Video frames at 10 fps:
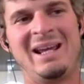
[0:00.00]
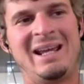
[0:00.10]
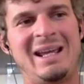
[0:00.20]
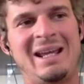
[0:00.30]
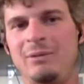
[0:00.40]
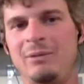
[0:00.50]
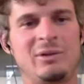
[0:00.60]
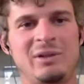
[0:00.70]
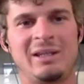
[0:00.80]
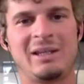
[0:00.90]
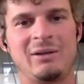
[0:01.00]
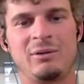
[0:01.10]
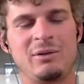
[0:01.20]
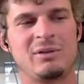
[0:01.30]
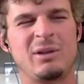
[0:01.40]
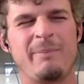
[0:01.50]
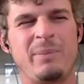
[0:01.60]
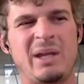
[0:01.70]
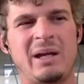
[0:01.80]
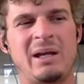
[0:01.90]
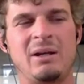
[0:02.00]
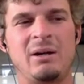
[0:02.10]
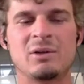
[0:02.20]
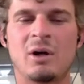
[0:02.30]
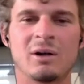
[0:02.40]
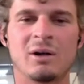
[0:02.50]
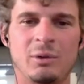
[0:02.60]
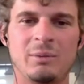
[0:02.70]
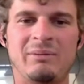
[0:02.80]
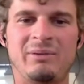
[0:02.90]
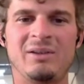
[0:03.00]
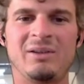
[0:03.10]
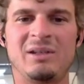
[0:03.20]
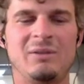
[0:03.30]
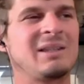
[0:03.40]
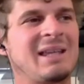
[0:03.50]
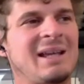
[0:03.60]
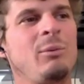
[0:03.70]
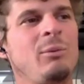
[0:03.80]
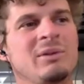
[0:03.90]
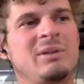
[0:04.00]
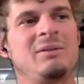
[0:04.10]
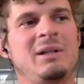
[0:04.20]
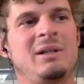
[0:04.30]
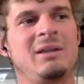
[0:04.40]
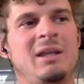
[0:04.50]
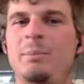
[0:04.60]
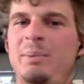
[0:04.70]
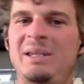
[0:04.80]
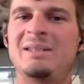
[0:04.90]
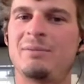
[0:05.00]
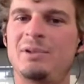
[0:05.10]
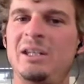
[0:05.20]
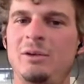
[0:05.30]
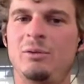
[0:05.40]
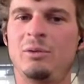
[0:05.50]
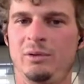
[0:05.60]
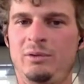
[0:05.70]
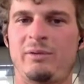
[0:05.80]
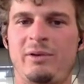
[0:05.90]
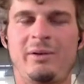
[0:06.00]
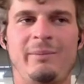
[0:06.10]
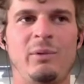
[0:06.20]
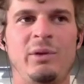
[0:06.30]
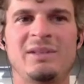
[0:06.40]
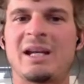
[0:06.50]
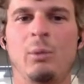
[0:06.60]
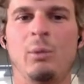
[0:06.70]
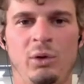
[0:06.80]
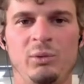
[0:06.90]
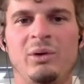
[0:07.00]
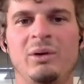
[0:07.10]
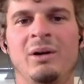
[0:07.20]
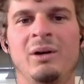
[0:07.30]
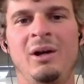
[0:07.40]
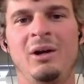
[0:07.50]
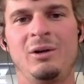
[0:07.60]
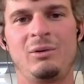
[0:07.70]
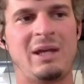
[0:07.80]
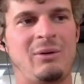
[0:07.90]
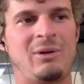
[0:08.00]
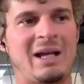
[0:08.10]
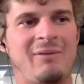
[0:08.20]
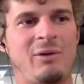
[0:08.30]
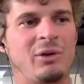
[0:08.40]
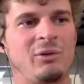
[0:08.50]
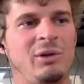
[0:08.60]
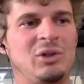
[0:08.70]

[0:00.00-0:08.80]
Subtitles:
And it was like, it was I was talking to one of my friends and he was like, that almost sounds like the B-17 crews from the Second World War, who they would have all the creature